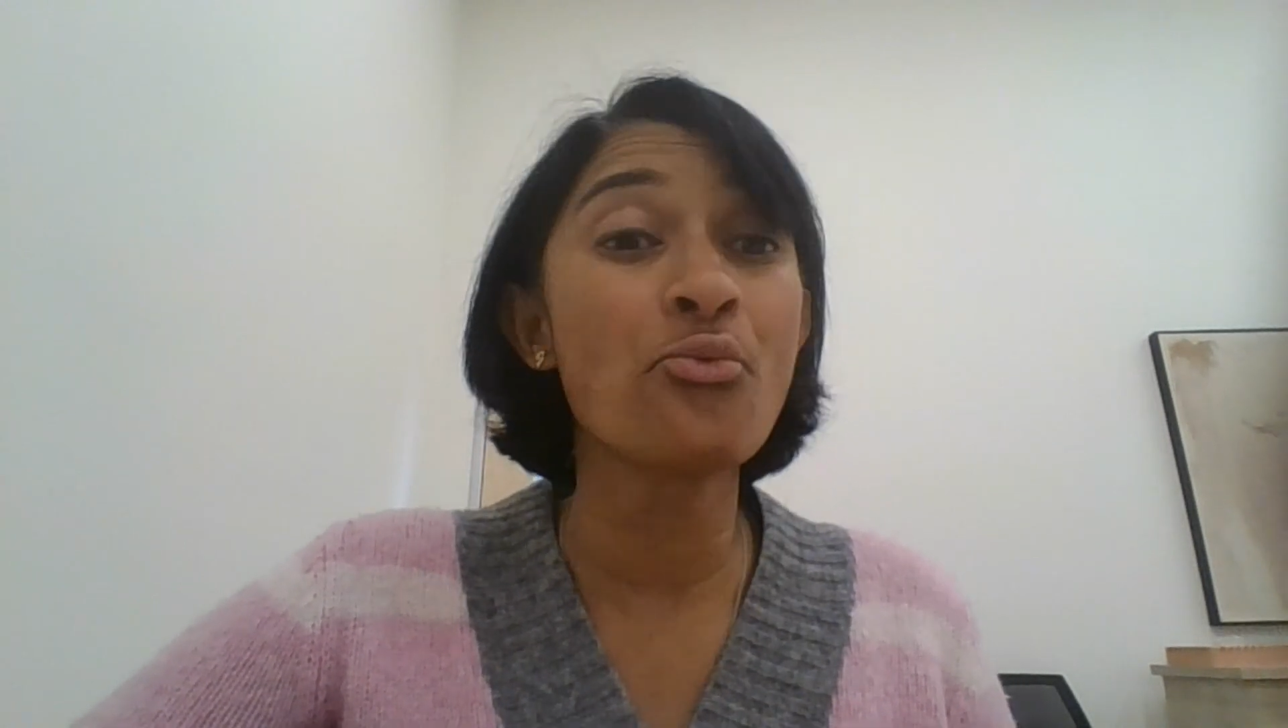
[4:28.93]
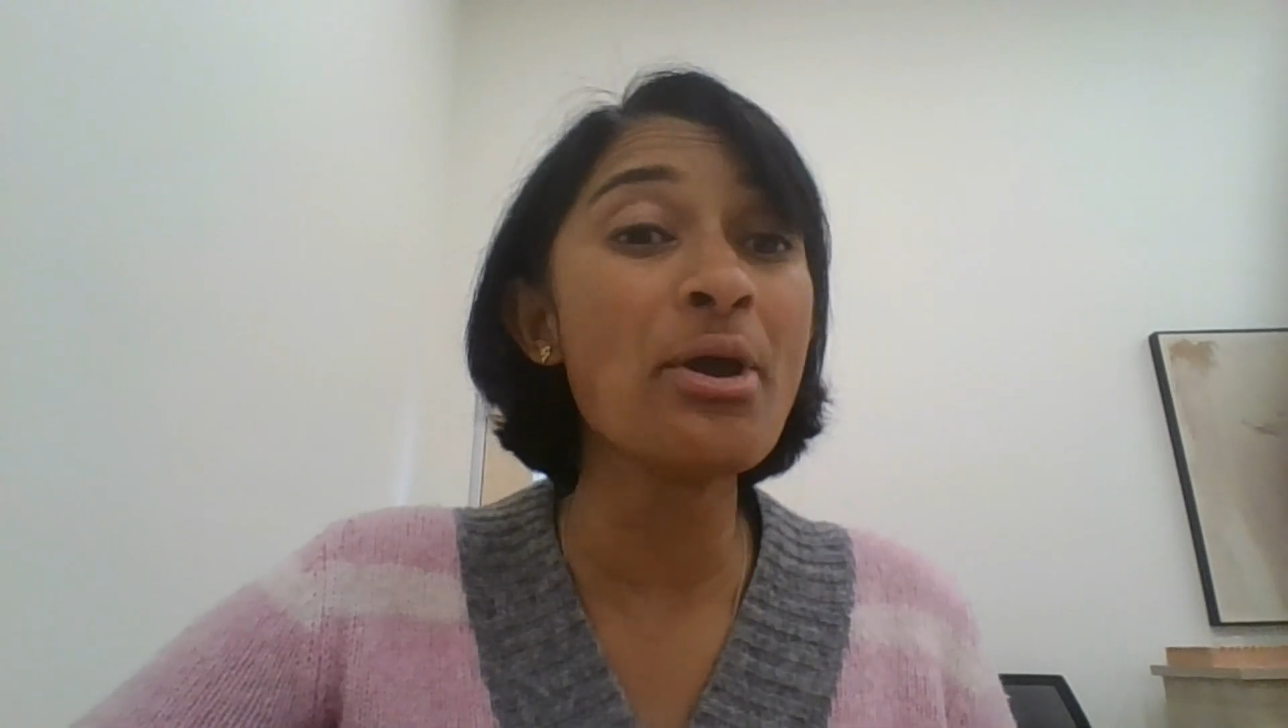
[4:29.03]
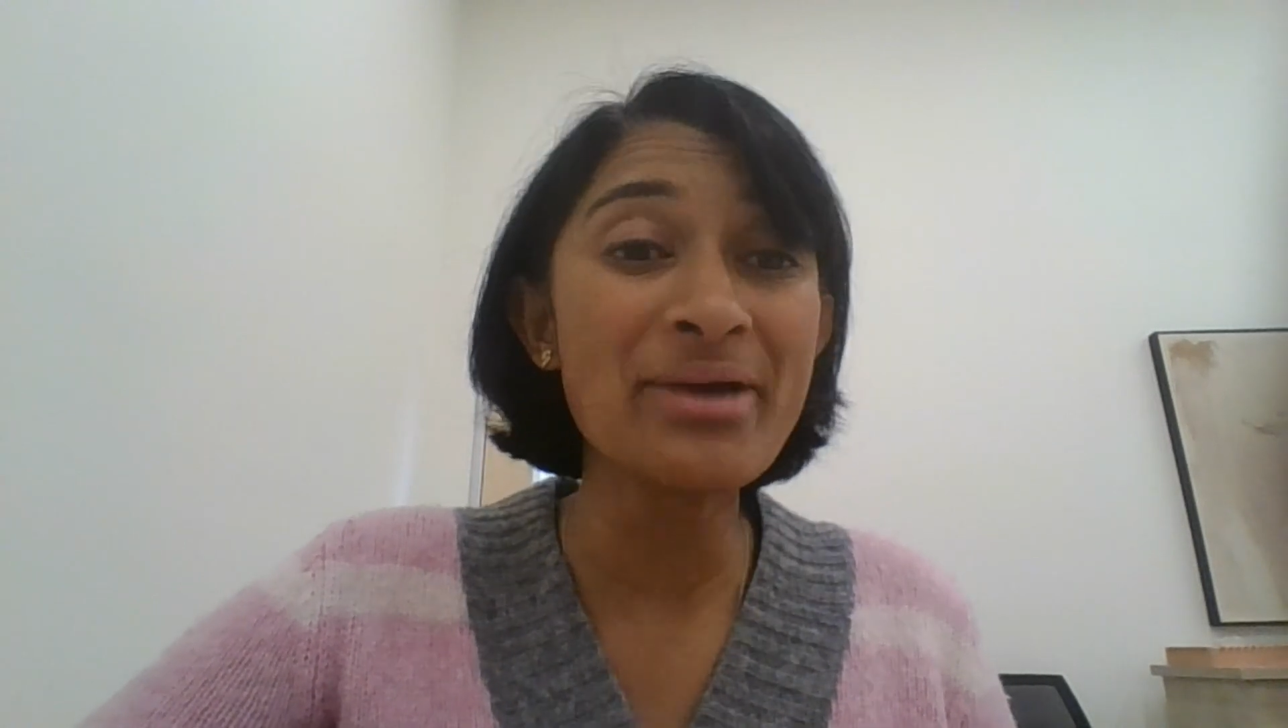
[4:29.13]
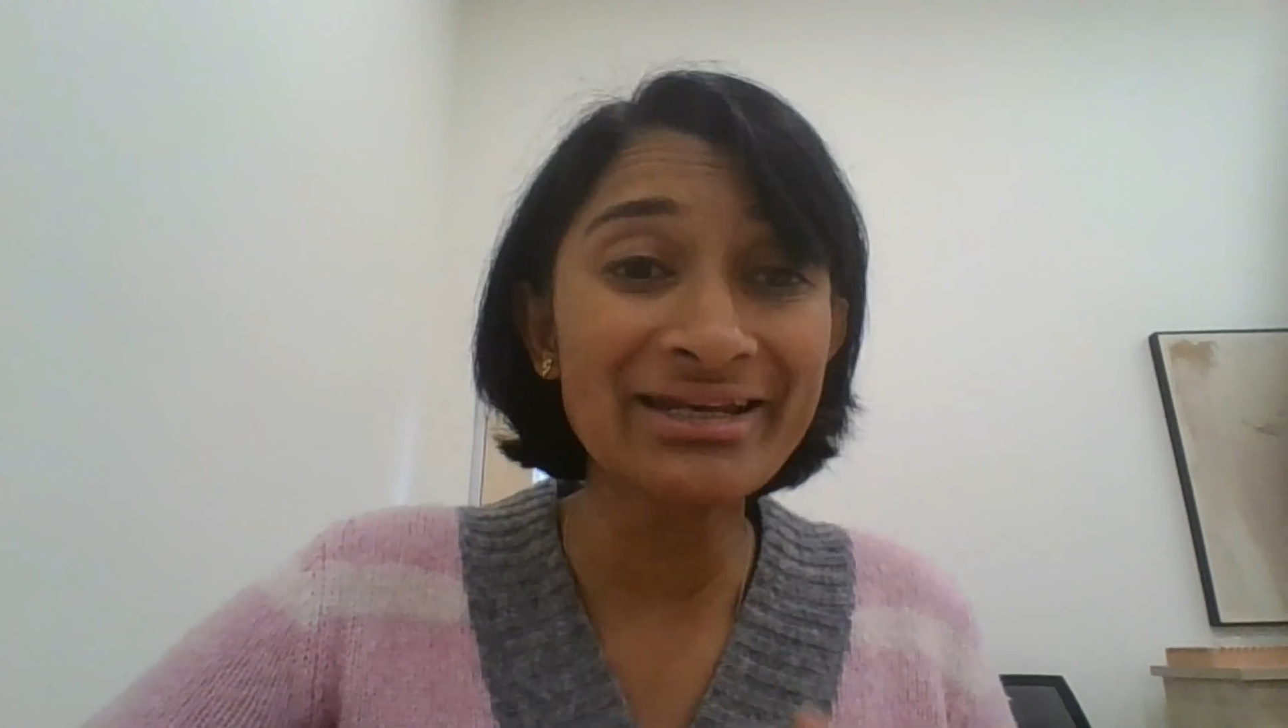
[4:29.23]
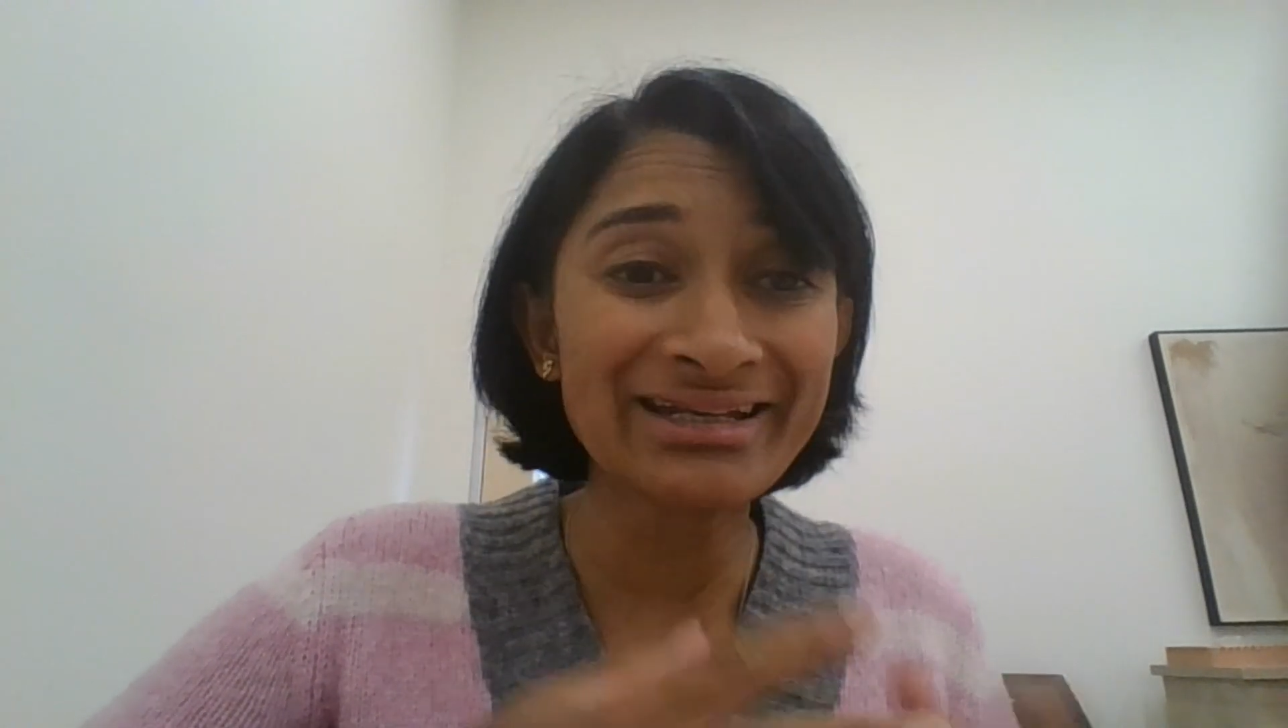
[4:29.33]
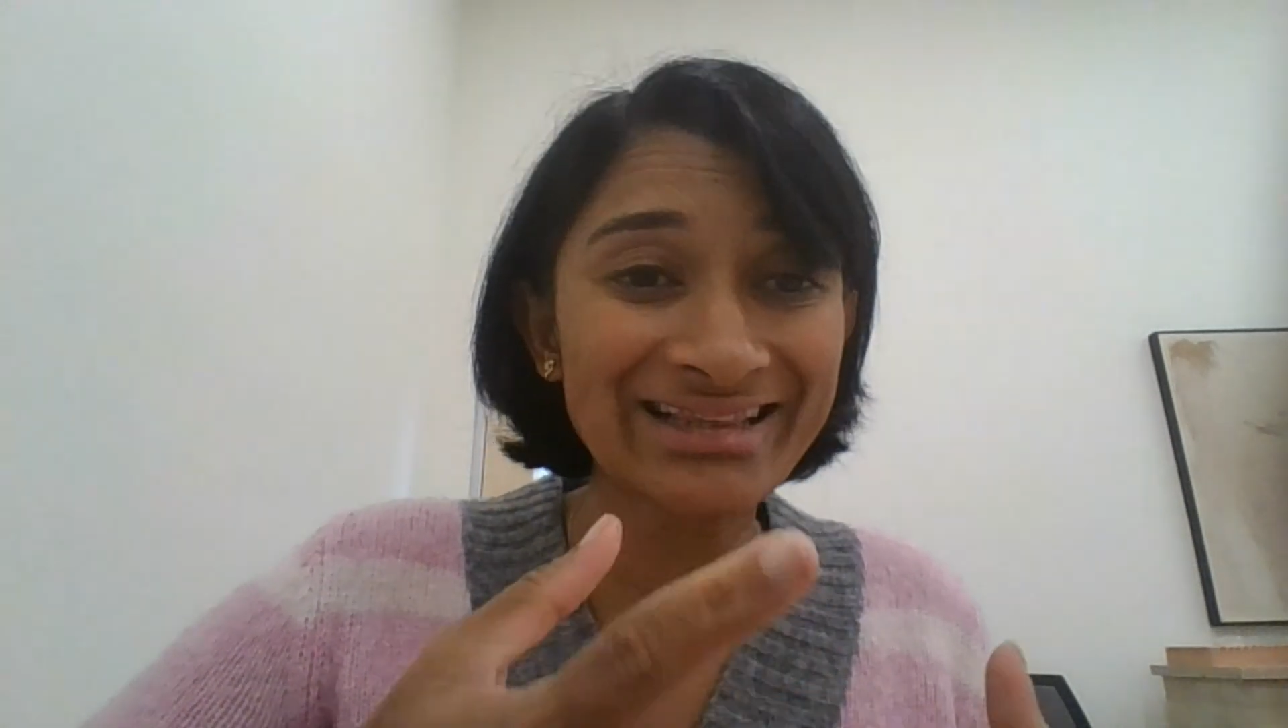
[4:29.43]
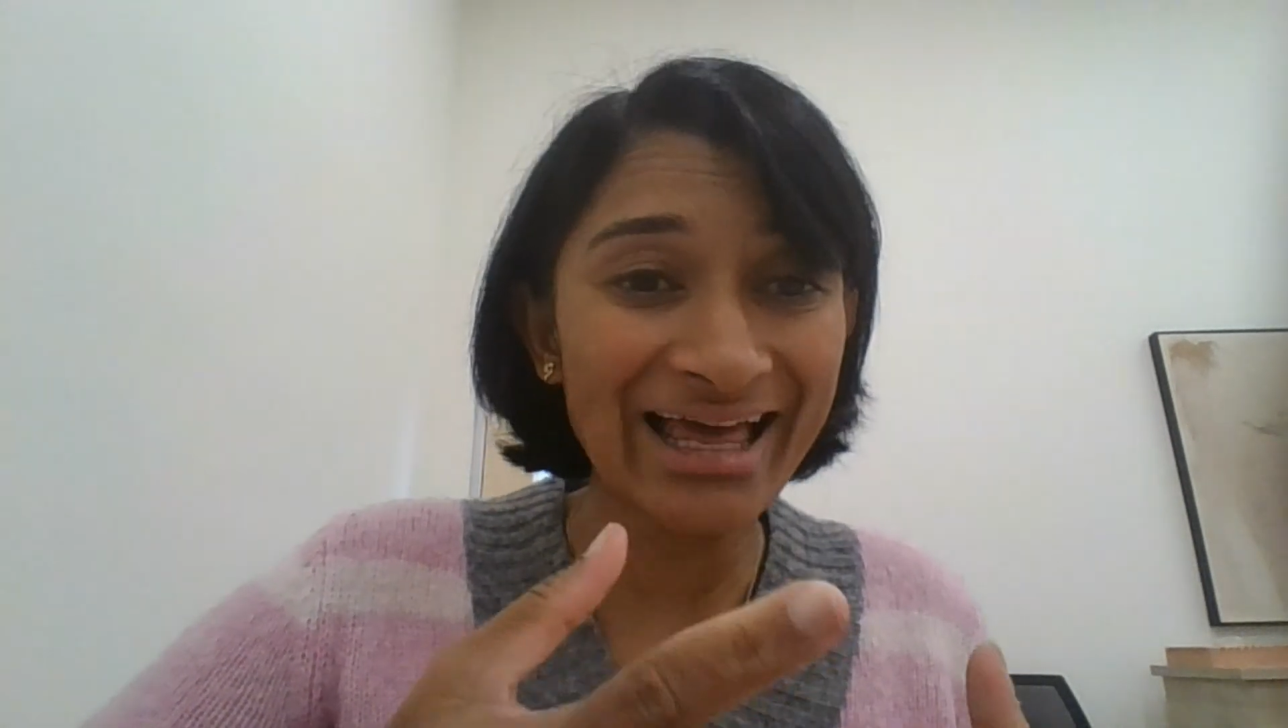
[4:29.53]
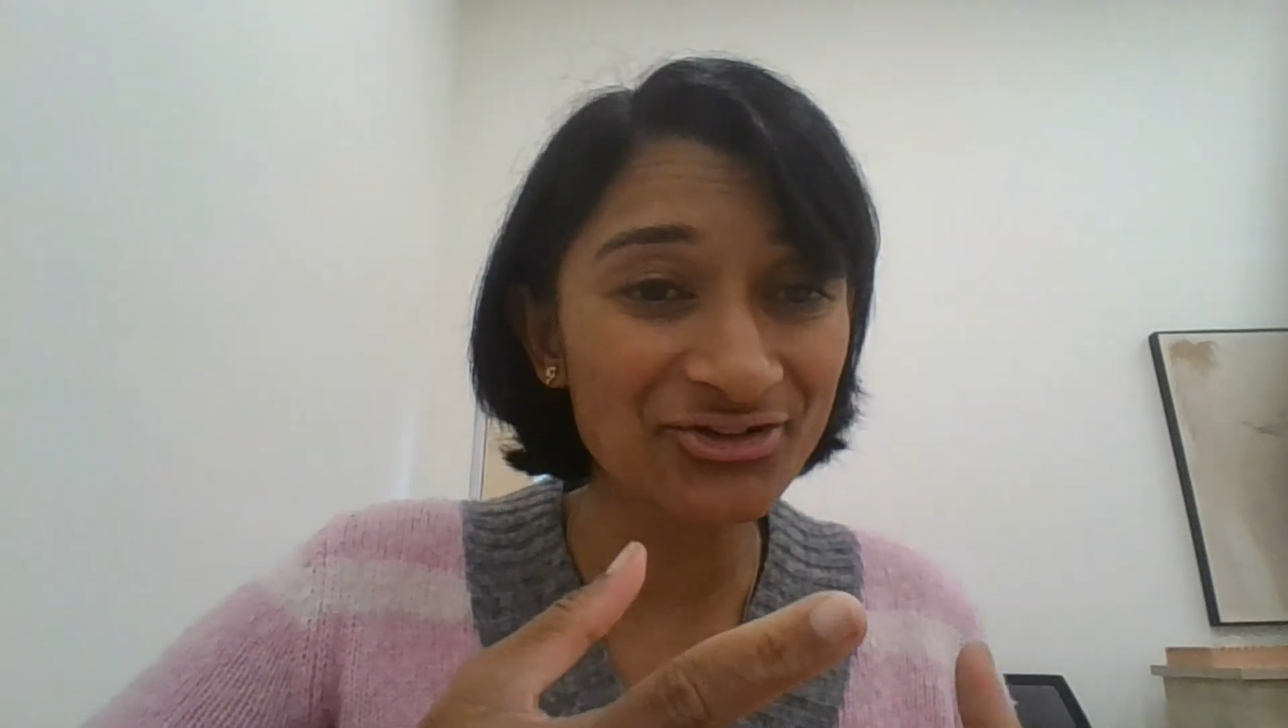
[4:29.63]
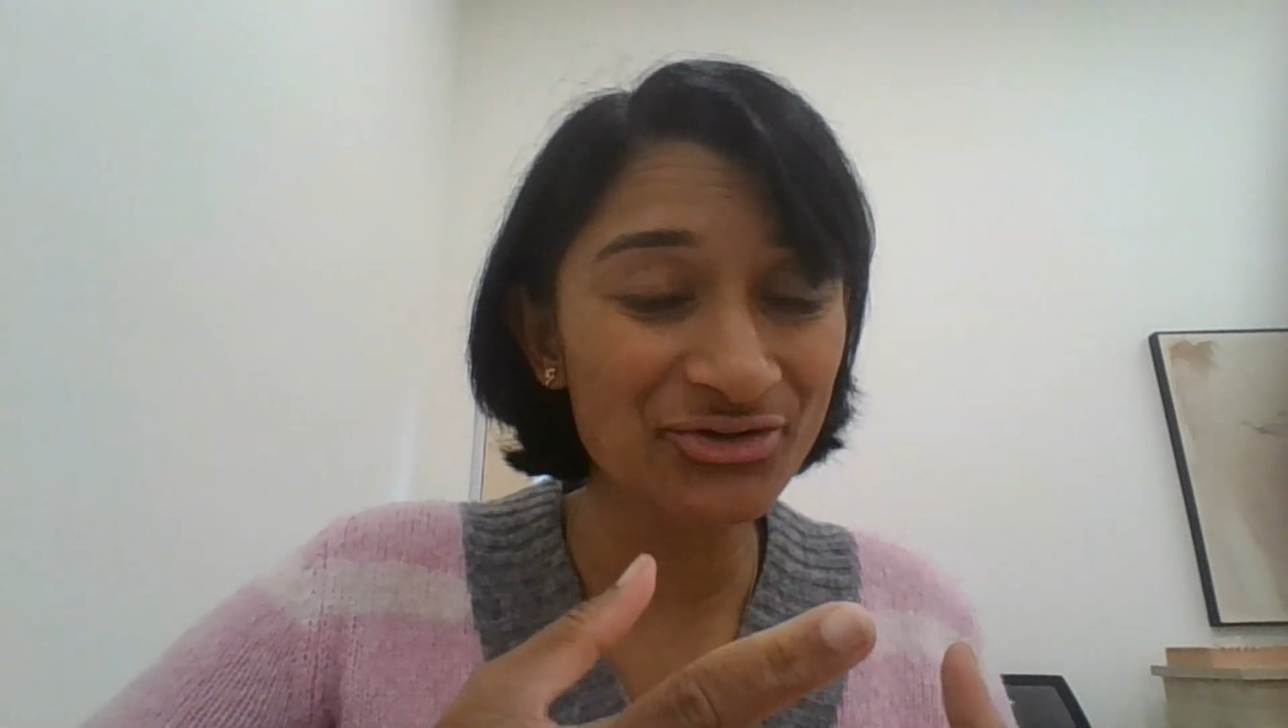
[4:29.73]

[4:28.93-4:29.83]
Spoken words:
women